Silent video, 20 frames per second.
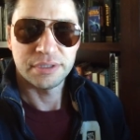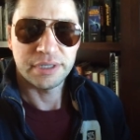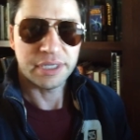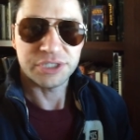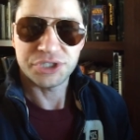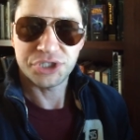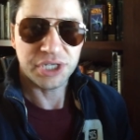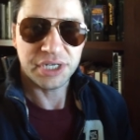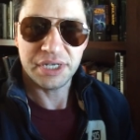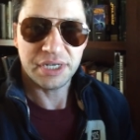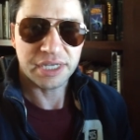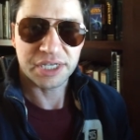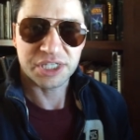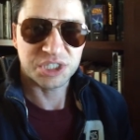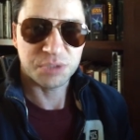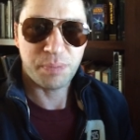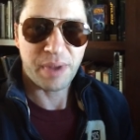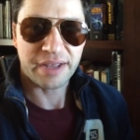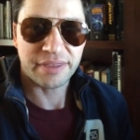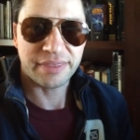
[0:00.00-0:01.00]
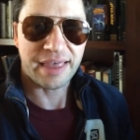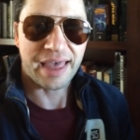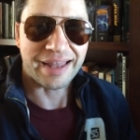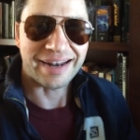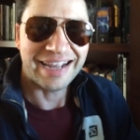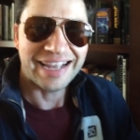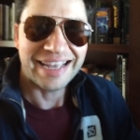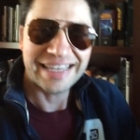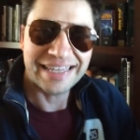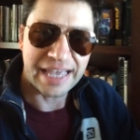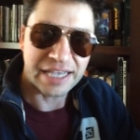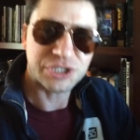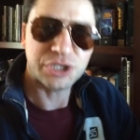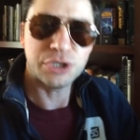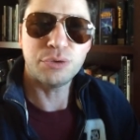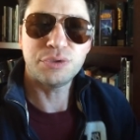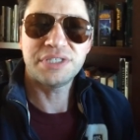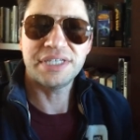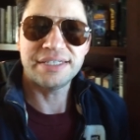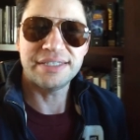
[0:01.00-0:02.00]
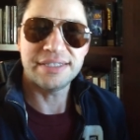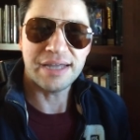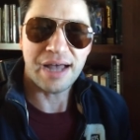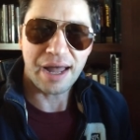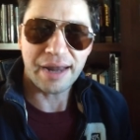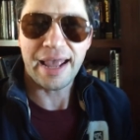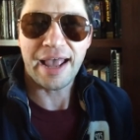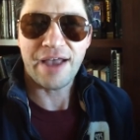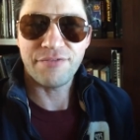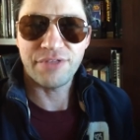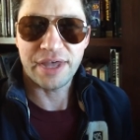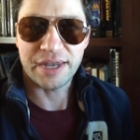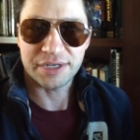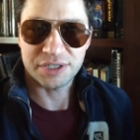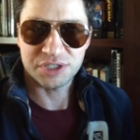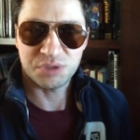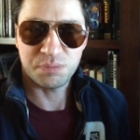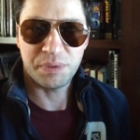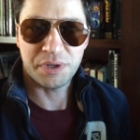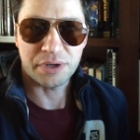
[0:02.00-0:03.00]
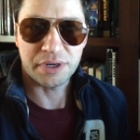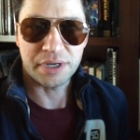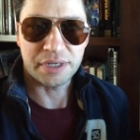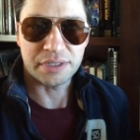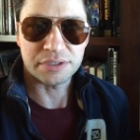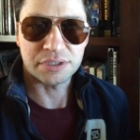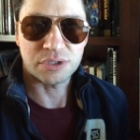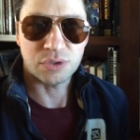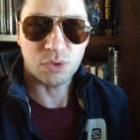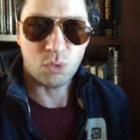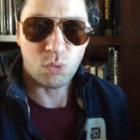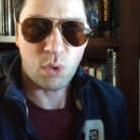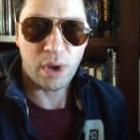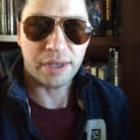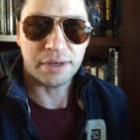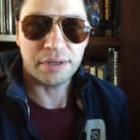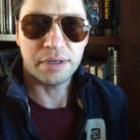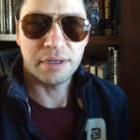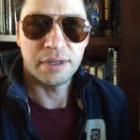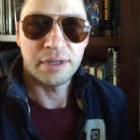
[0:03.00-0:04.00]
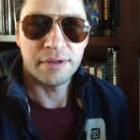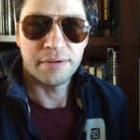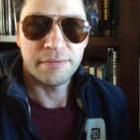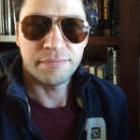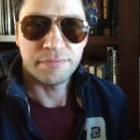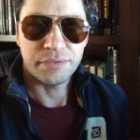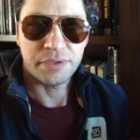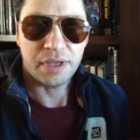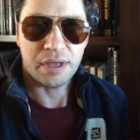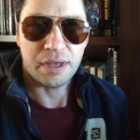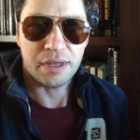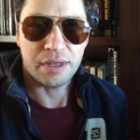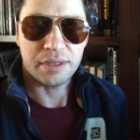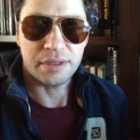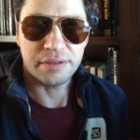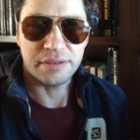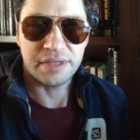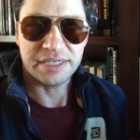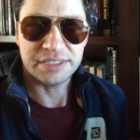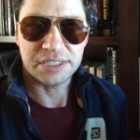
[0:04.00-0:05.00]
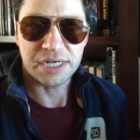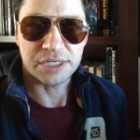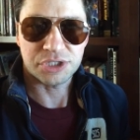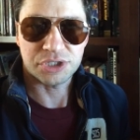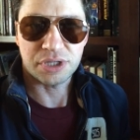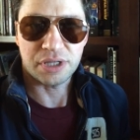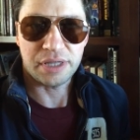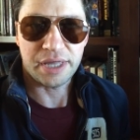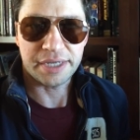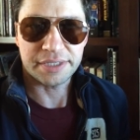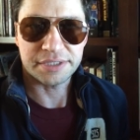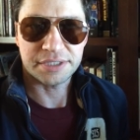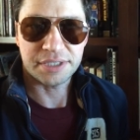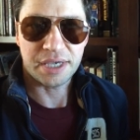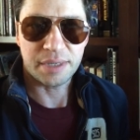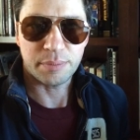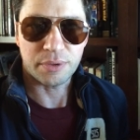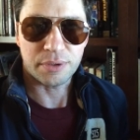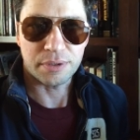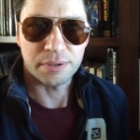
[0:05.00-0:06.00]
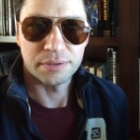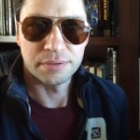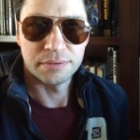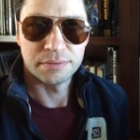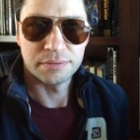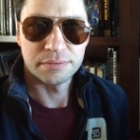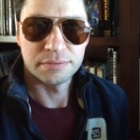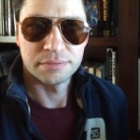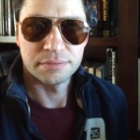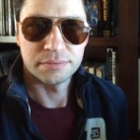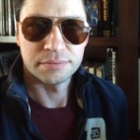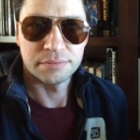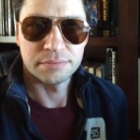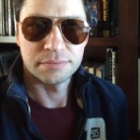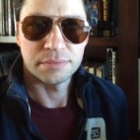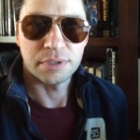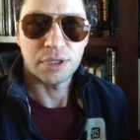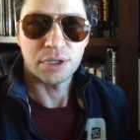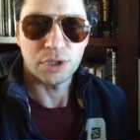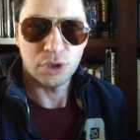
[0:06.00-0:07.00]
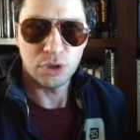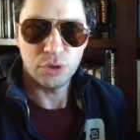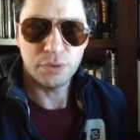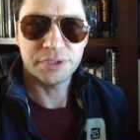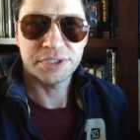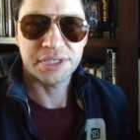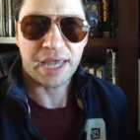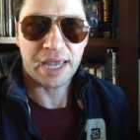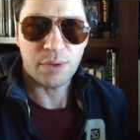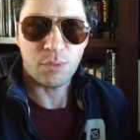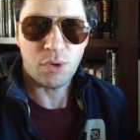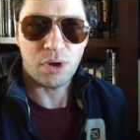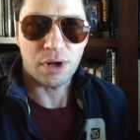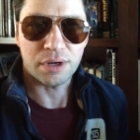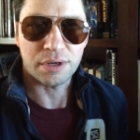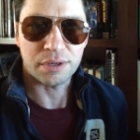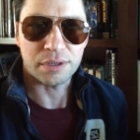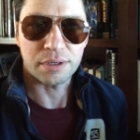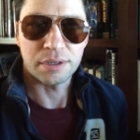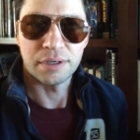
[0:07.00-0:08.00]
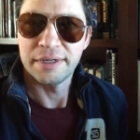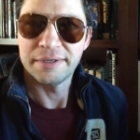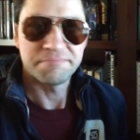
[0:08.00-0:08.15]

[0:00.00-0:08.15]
And she didn't expect that. Guess who did not have that experience when they touched the lightsaber? Luke Skywalker.